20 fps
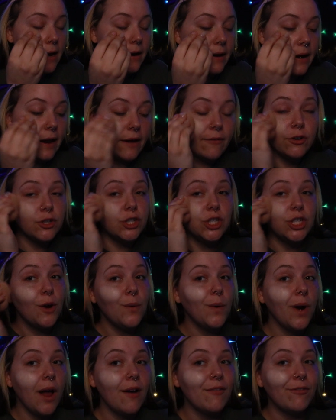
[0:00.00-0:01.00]
never
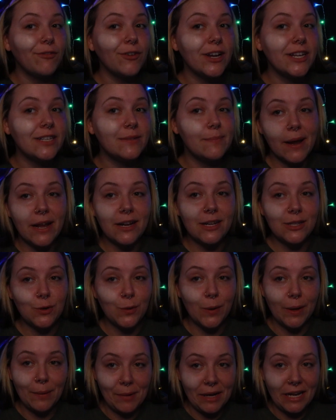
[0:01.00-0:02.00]
showed up for his
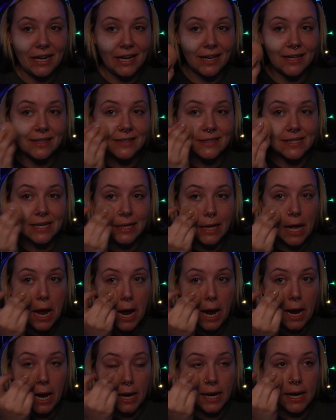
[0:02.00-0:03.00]
mandatory meetings.
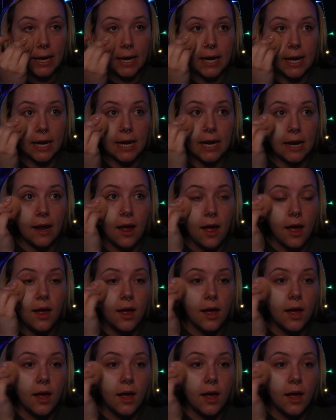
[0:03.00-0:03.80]
Like, he